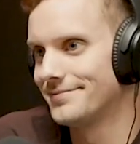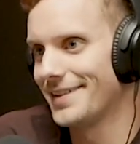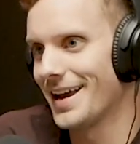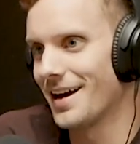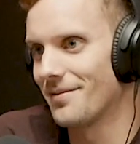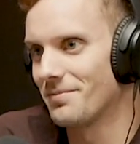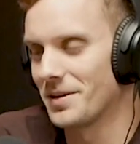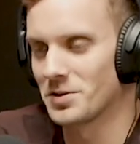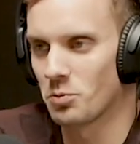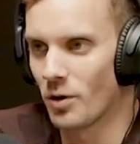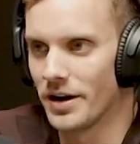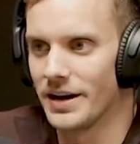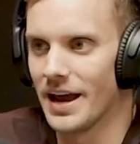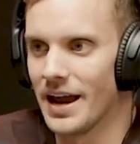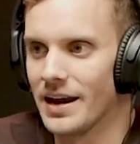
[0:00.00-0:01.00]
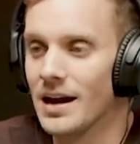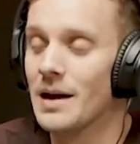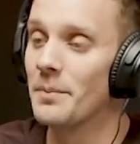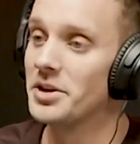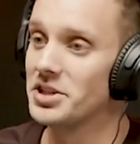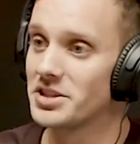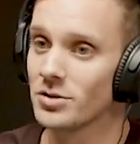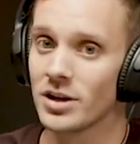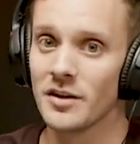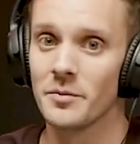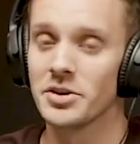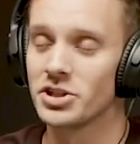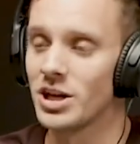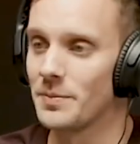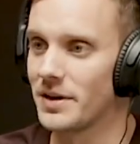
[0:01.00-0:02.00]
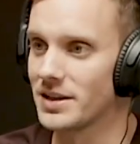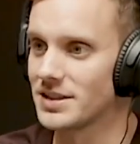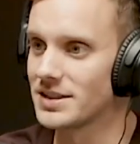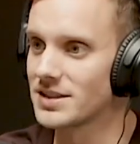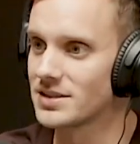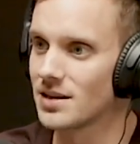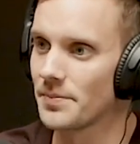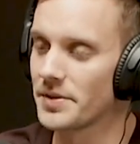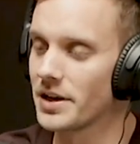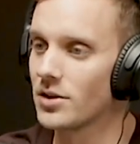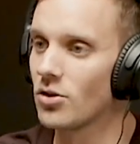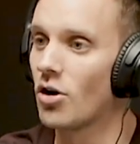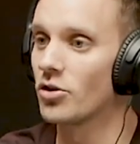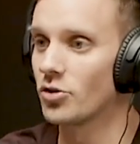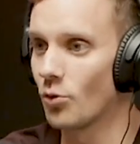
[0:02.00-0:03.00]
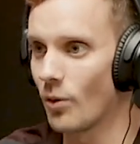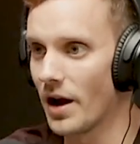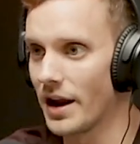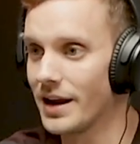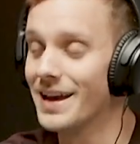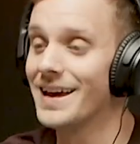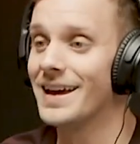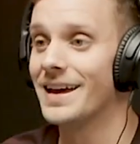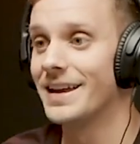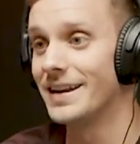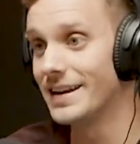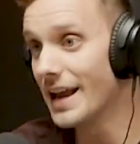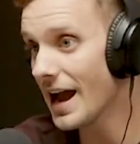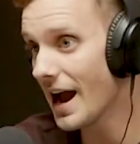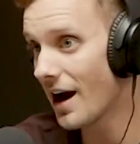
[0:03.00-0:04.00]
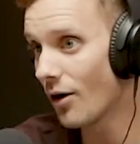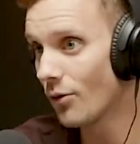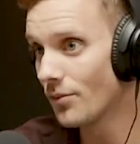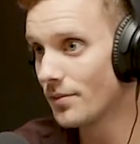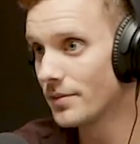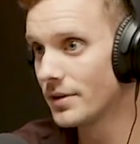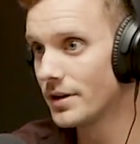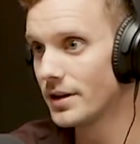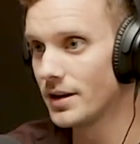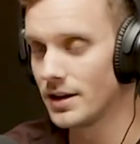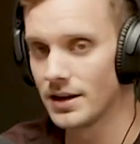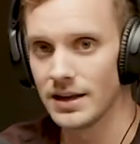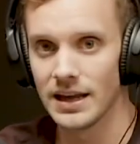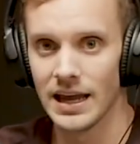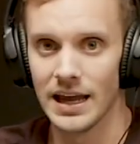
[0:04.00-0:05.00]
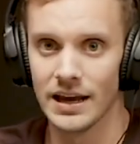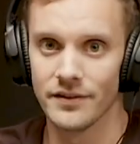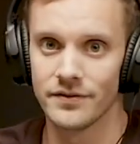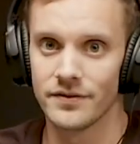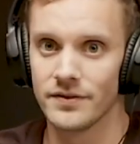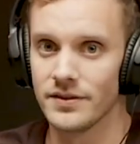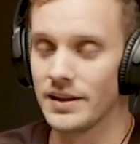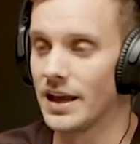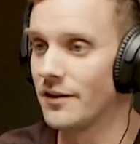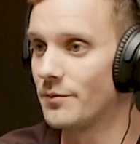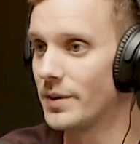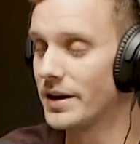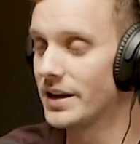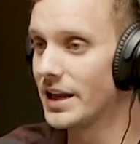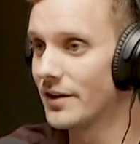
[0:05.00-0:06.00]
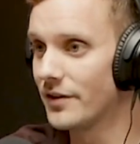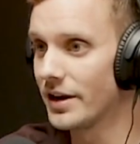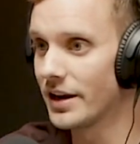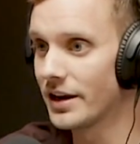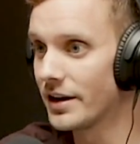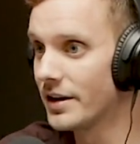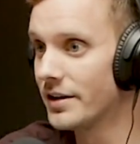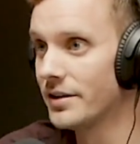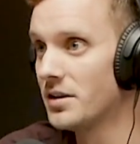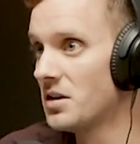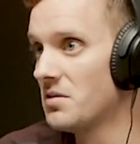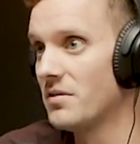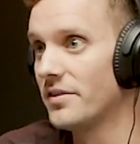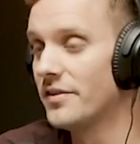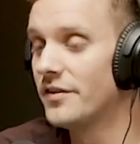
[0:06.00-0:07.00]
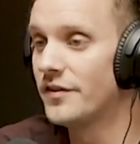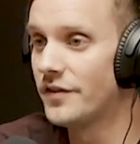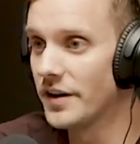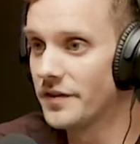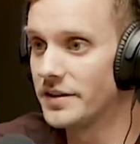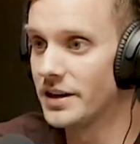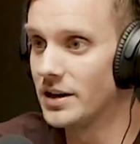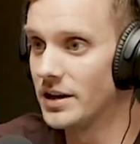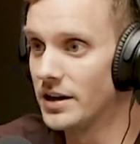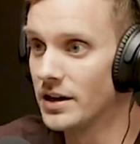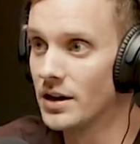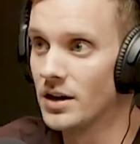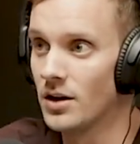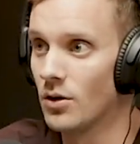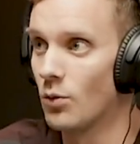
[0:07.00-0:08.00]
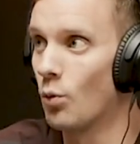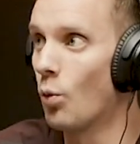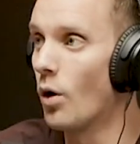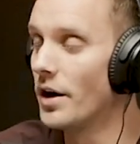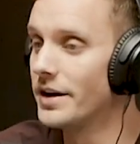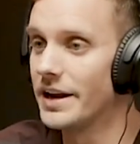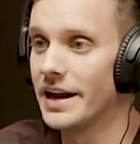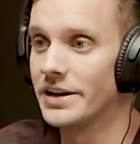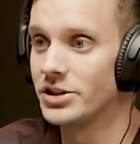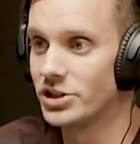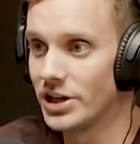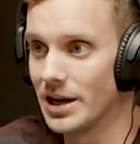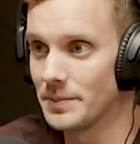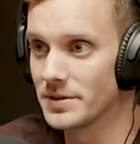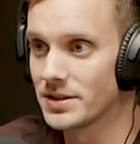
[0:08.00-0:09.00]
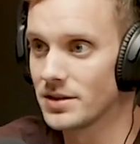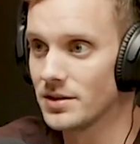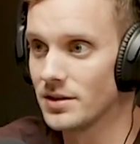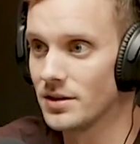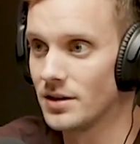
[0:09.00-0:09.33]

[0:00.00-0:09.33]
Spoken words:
Yeah, that's 1 day. But you still give them a chip because it's something along the way. Now, if they've been giving 50 1-day chips,